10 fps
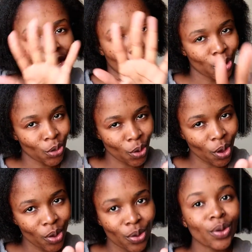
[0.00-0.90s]

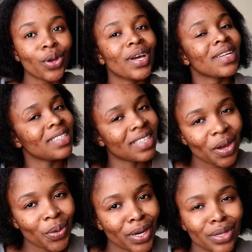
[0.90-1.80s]
Yo, did
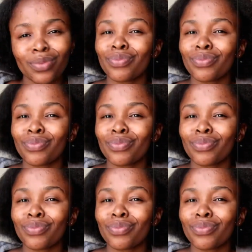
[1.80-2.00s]
that work?